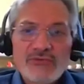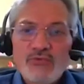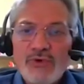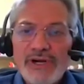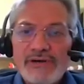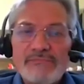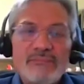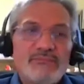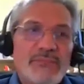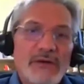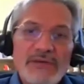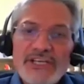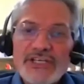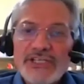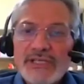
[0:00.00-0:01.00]
were
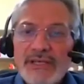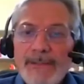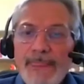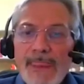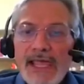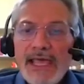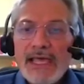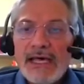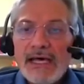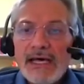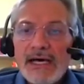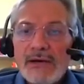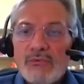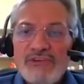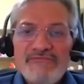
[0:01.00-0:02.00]
published
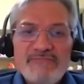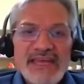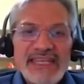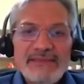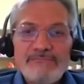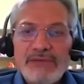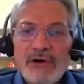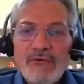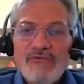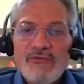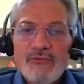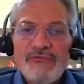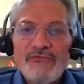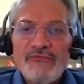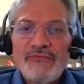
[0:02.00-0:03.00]
with many
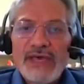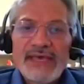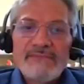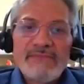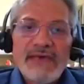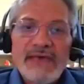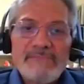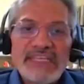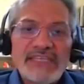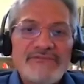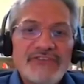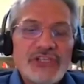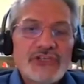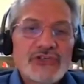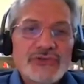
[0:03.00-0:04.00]
powerful embedded
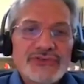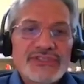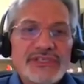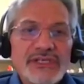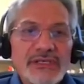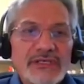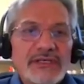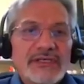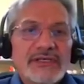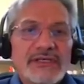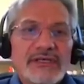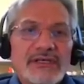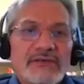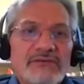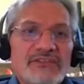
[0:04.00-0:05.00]
features,
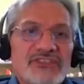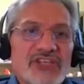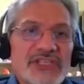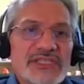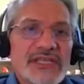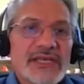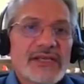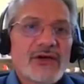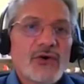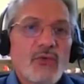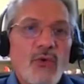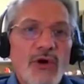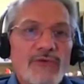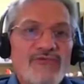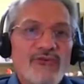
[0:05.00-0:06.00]
just like a
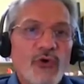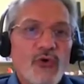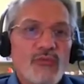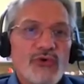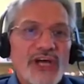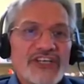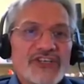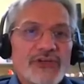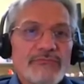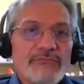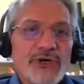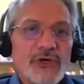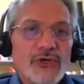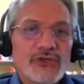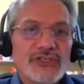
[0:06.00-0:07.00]
workflow, branch and
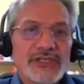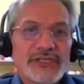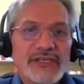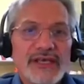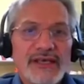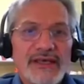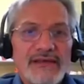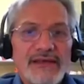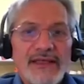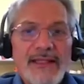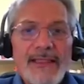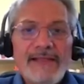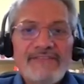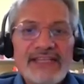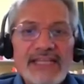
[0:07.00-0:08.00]
merge, and
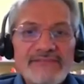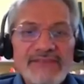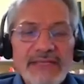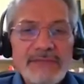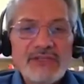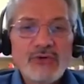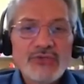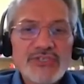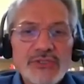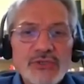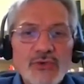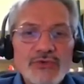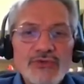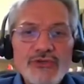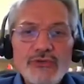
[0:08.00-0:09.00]
like that. But
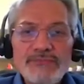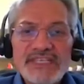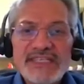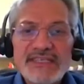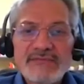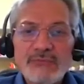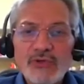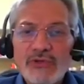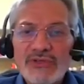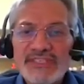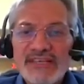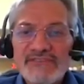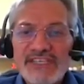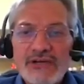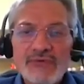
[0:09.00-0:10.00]
also, new business models
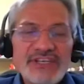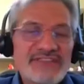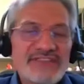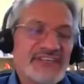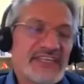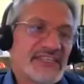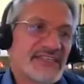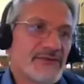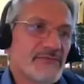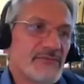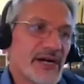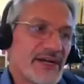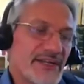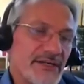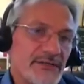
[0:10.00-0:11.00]
have decreased the entry
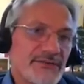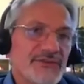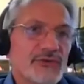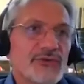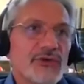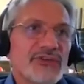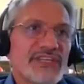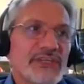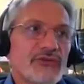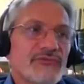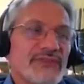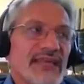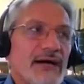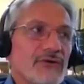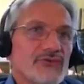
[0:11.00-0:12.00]
barrier. So you don't need
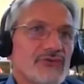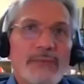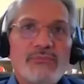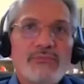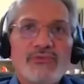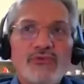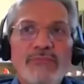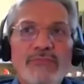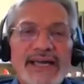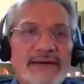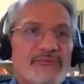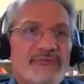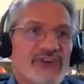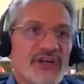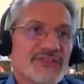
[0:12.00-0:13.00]
now to buy
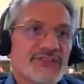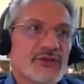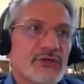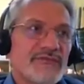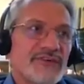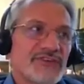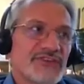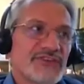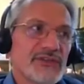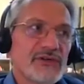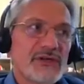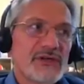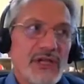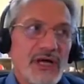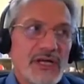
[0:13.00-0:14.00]
upfront servers and
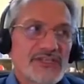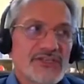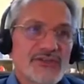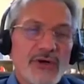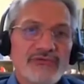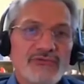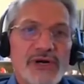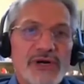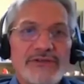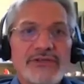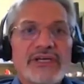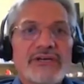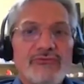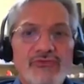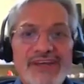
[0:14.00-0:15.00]
large software. You
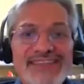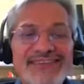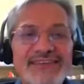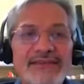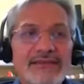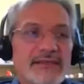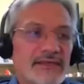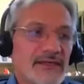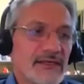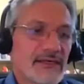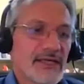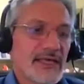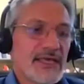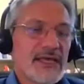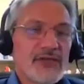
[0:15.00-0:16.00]
can rent it.
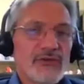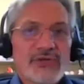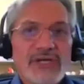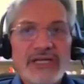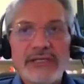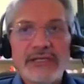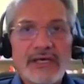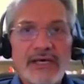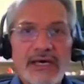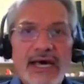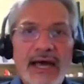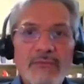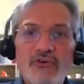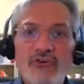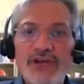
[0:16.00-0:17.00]
You can
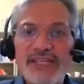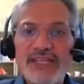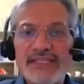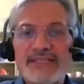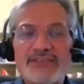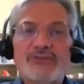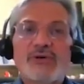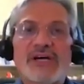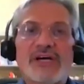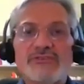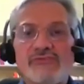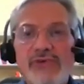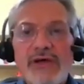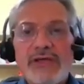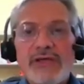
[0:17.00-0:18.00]
upgrade it as
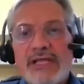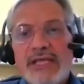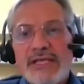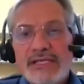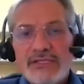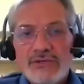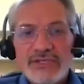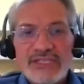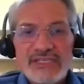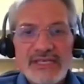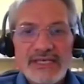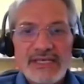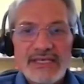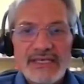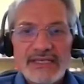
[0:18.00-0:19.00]
you run. So
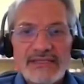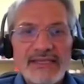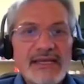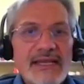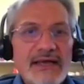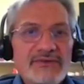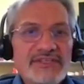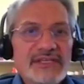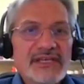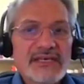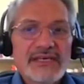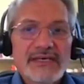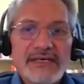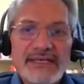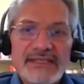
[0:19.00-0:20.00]
it allows
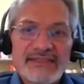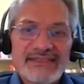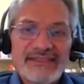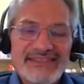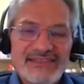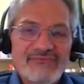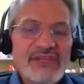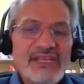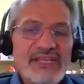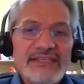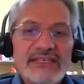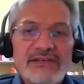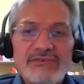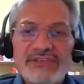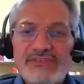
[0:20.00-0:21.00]
it really
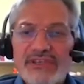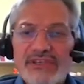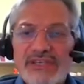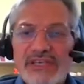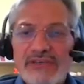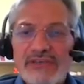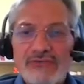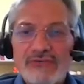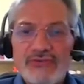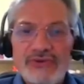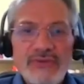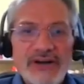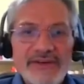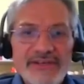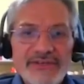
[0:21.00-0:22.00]
decreases the entry
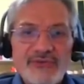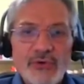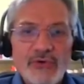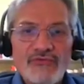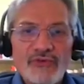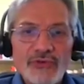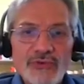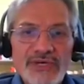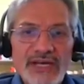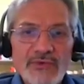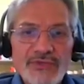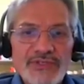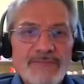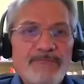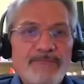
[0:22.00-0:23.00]
barriers for newcomers.
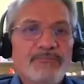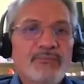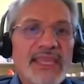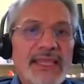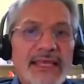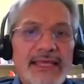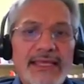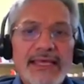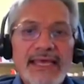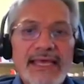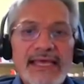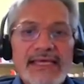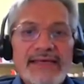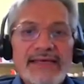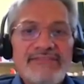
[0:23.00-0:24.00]

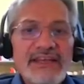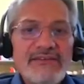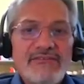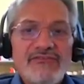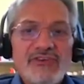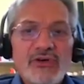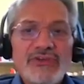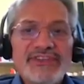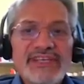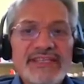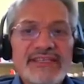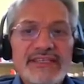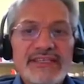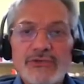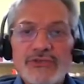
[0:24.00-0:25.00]
Then the content
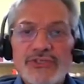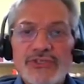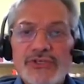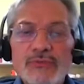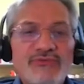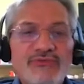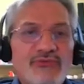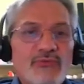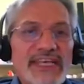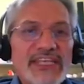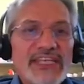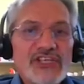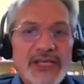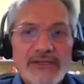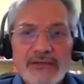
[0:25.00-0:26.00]
is consumed through many
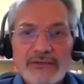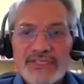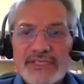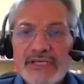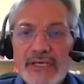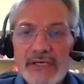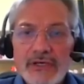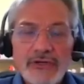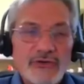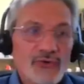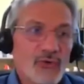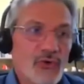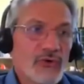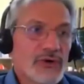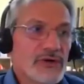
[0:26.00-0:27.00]
channels,
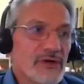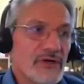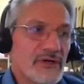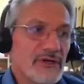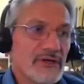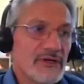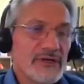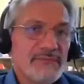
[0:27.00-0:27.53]
no longer